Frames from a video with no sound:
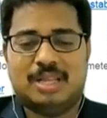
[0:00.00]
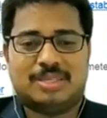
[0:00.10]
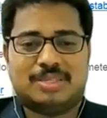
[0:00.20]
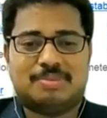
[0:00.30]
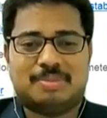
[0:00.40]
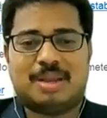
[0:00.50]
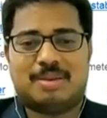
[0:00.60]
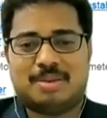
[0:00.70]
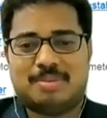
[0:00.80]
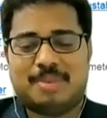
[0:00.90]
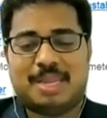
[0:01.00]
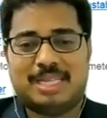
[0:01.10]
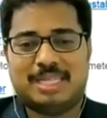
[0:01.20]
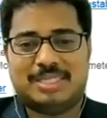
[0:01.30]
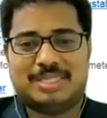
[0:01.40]
so uh, mainly
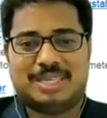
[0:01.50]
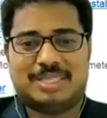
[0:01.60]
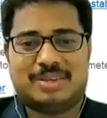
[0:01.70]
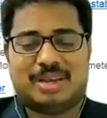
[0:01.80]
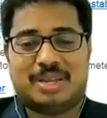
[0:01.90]
these things uh,